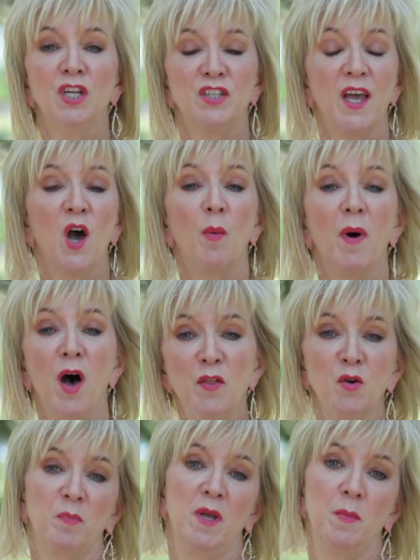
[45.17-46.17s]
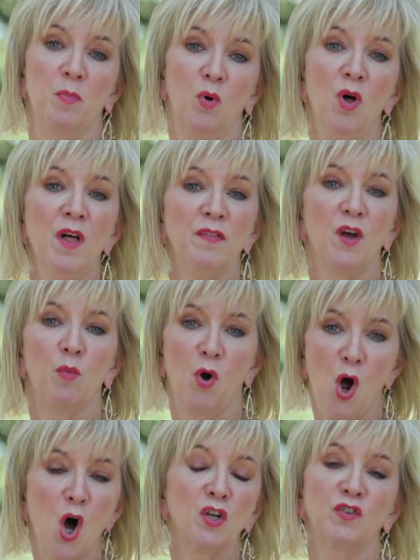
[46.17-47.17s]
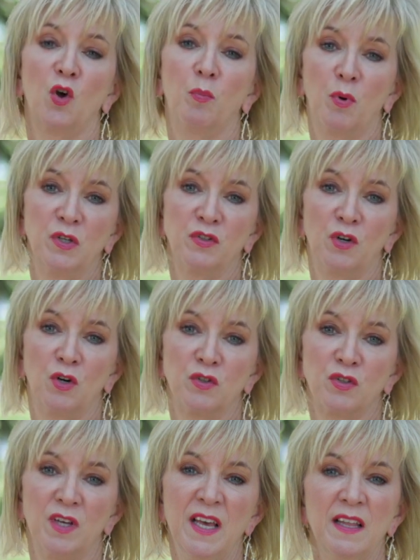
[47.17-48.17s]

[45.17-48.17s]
to help other people that were also prisoners.